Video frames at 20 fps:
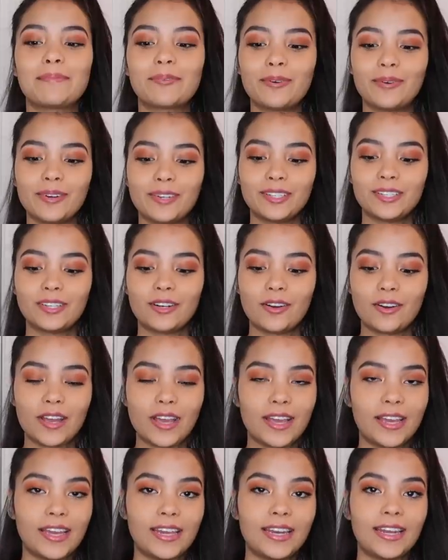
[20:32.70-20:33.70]
I'm going to go
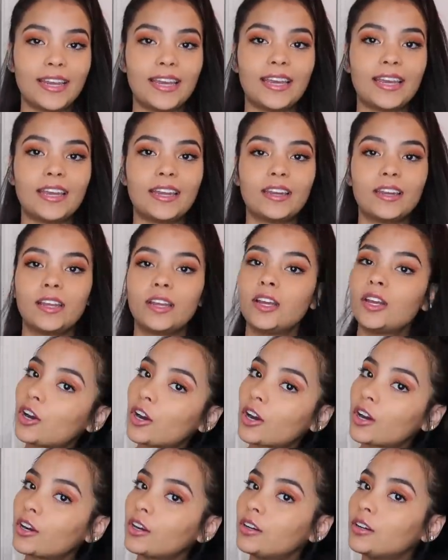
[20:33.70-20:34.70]
ahead and
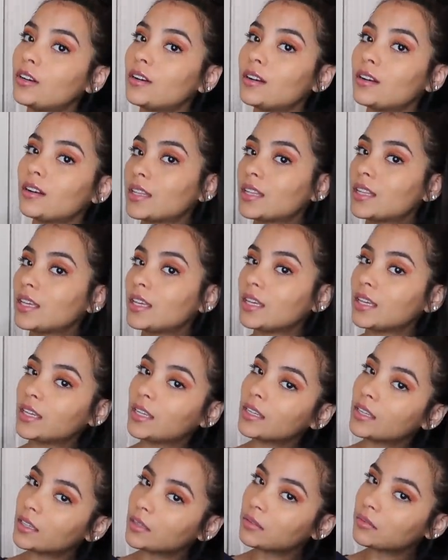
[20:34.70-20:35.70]
curl
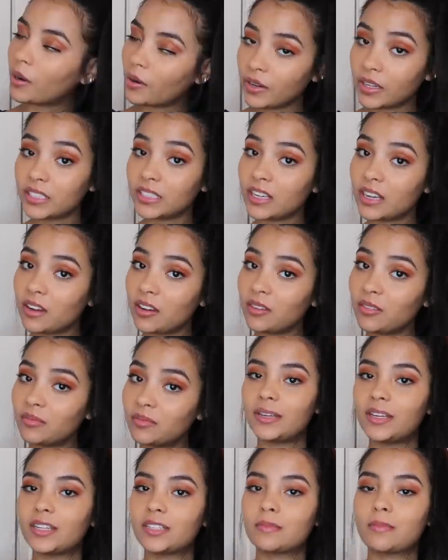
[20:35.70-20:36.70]
the ponytail
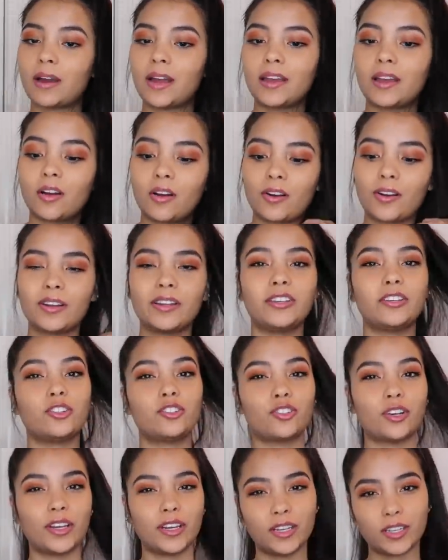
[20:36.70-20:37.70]
because Maya already
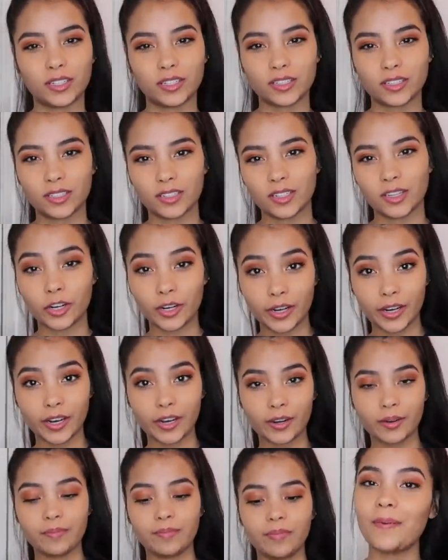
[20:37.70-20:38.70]
straightened her
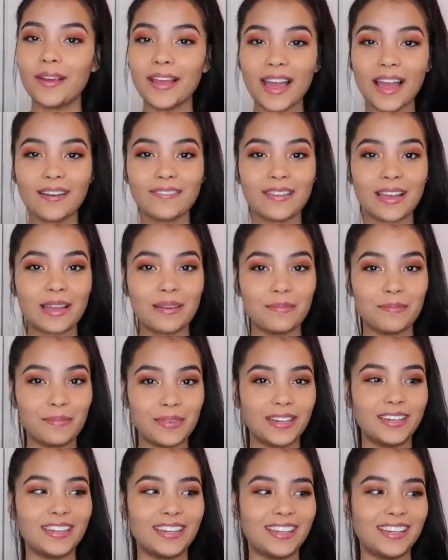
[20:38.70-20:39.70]
hair. We have a
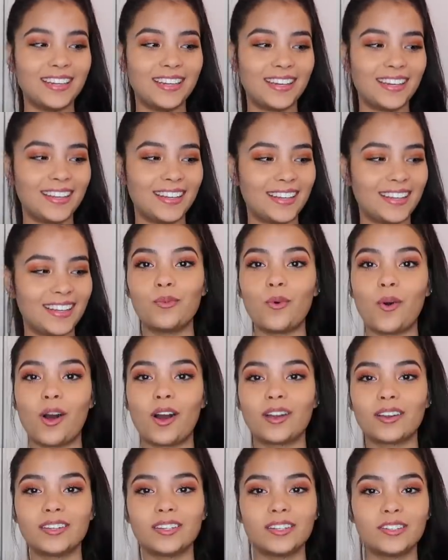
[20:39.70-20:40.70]
mini
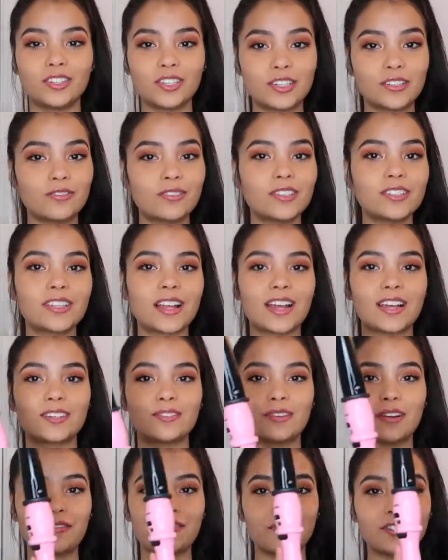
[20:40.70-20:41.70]
wand, and just for
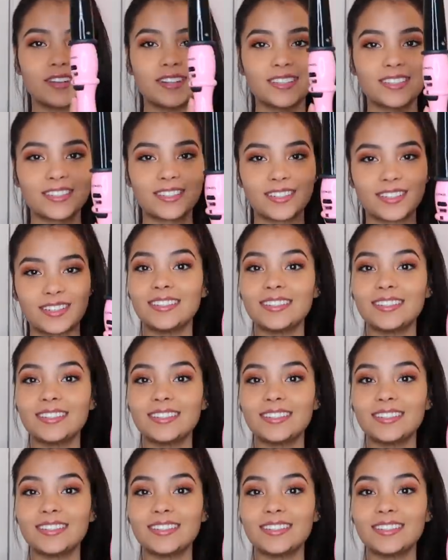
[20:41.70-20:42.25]
size reference,